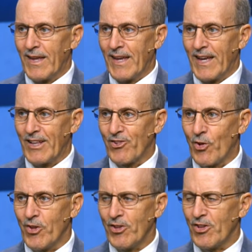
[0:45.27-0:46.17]
And
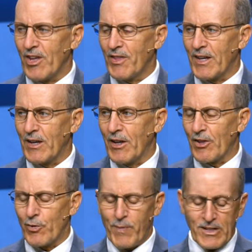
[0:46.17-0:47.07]
so this is, I think, a,
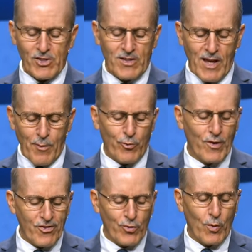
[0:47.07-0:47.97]
a special time for
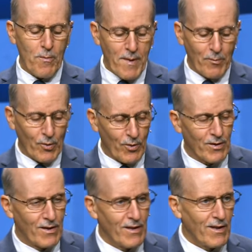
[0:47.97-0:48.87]
us to remember
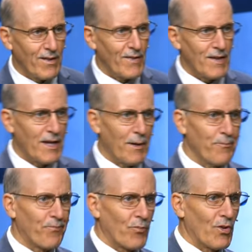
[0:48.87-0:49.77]
the,
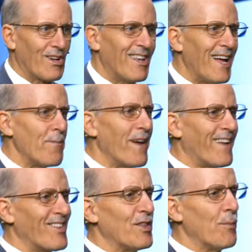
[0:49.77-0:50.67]
um, the
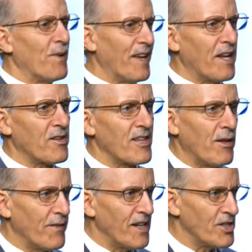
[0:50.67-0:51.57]
climax and the plan of
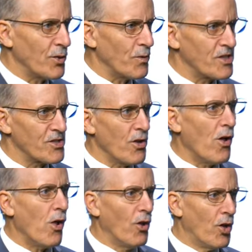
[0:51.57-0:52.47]
salvation, which is
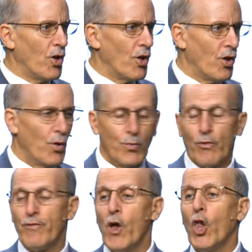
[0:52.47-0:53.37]
all
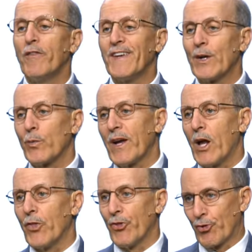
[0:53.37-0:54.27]
revolving
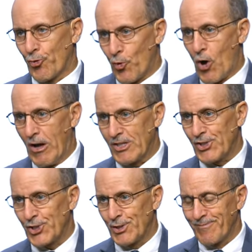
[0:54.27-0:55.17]
around the
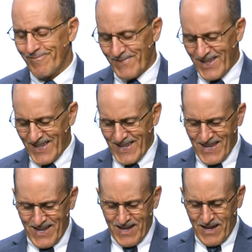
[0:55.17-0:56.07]
cross.
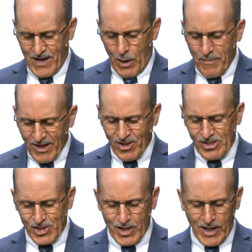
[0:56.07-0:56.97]
Our
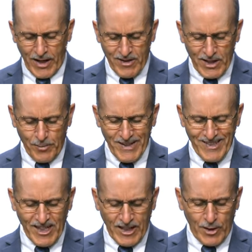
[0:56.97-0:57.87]
message today is going to be
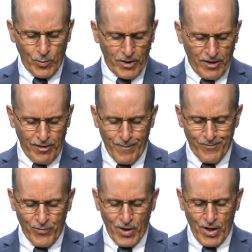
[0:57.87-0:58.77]
dealing with
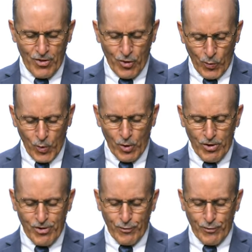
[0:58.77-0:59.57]
the words of